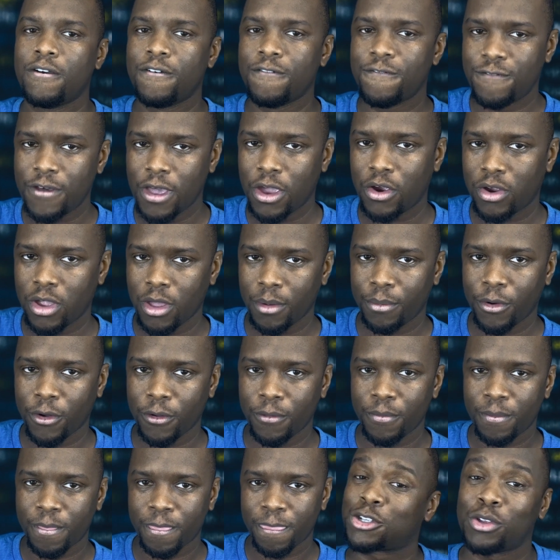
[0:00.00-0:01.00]
variable.
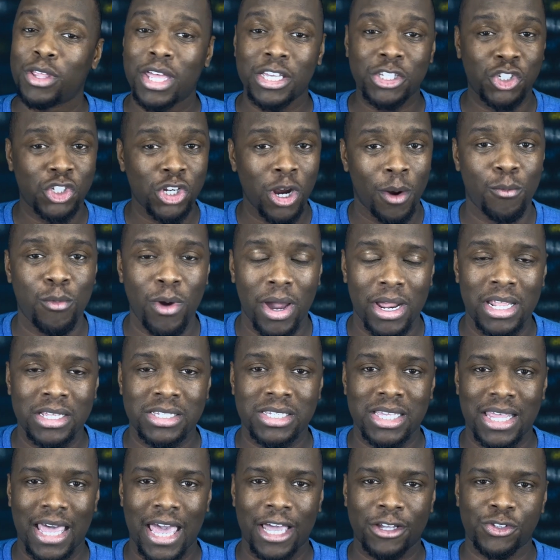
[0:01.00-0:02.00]
So let's jump right
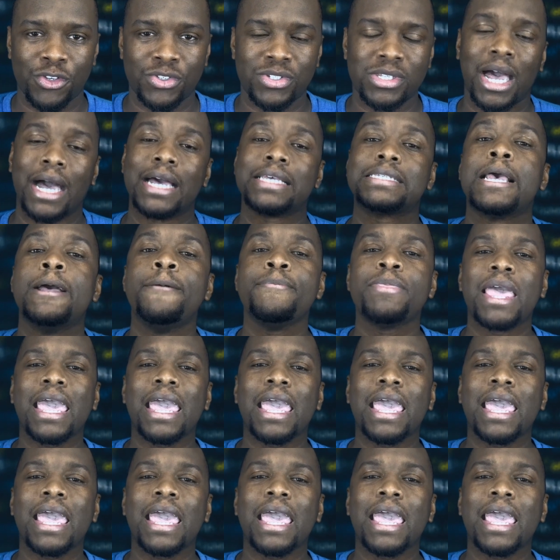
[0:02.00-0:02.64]
into the exercise.